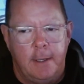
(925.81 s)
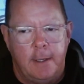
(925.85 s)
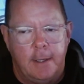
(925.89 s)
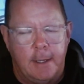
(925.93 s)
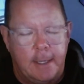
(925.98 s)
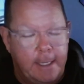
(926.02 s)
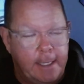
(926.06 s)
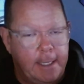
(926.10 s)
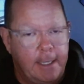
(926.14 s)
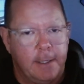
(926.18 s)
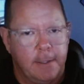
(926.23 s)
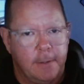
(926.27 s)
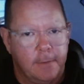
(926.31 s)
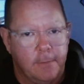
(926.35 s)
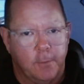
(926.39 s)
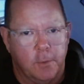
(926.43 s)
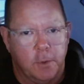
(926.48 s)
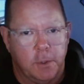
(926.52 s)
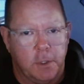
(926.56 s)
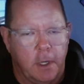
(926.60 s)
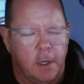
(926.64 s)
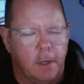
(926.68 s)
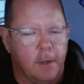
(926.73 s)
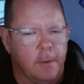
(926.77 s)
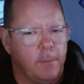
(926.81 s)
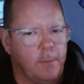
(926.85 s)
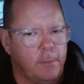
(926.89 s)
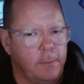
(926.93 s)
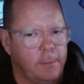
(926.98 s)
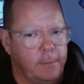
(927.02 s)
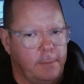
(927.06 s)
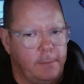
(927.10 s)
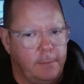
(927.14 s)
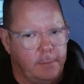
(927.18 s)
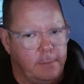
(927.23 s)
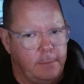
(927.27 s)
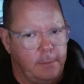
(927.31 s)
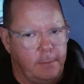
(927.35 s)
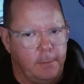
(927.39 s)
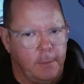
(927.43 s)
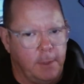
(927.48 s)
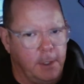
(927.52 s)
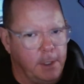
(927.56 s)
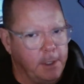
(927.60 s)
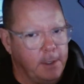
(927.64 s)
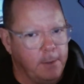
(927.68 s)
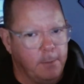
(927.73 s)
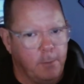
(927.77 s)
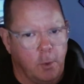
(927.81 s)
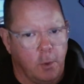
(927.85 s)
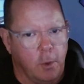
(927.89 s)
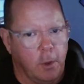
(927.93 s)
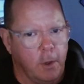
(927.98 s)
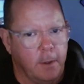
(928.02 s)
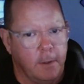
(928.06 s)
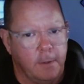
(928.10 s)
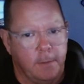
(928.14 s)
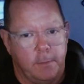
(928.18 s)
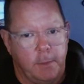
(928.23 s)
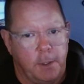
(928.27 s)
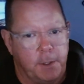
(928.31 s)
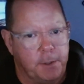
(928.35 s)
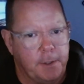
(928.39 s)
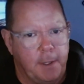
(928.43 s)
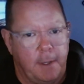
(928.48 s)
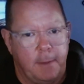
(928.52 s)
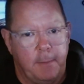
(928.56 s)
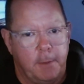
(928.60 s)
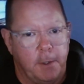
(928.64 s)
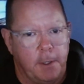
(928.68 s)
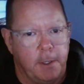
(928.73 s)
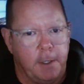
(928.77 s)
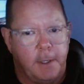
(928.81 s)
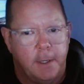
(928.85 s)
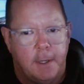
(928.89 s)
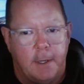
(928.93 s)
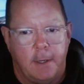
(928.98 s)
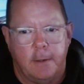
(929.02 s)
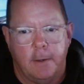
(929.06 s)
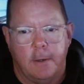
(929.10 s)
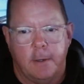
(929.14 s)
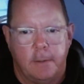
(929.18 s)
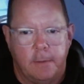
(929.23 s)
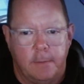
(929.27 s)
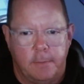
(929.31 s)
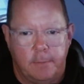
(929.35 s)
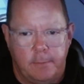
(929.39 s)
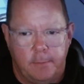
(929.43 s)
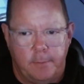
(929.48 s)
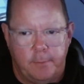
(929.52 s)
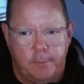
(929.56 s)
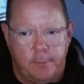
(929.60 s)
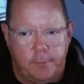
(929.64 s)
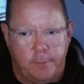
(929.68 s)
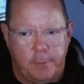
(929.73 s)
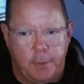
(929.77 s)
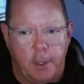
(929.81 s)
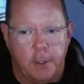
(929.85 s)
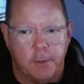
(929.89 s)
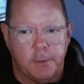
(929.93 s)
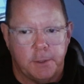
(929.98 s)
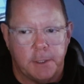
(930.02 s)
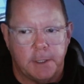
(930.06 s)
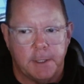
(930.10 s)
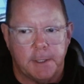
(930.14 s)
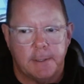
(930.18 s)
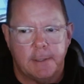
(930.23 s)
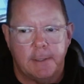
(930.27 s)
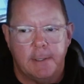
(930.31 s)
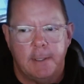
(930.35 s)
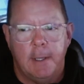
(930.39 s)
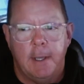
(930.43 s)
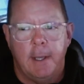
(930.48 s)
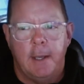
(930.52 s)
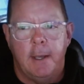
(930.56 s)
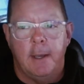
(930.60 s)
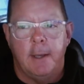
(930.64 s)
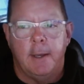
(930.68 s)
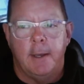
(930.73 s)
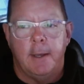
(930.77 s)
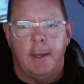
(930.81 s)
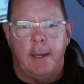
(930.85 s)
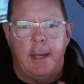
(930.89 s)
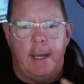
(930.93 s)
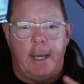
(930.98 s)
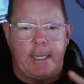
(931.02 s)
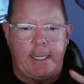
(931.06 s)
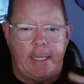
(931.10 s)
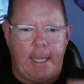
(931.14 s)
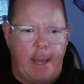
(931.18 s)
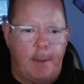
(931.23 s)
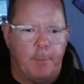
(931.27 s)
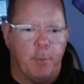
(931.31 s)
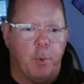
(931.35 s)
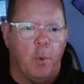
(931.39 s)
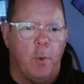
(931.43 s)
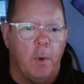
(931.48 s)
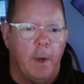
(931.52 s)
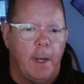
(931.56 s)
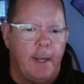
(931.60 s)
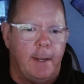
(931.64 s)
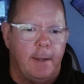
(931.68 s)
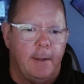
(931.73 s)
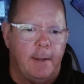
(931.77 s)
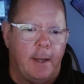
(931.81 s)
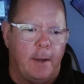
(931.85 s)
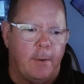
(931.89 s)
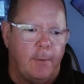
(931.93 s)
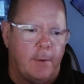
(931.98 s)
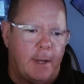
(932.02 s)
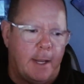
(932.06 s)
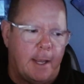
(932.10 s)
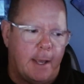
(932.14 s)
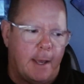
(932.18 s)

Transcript: Again, we're talking multi-million dollar purchase. At that point, I would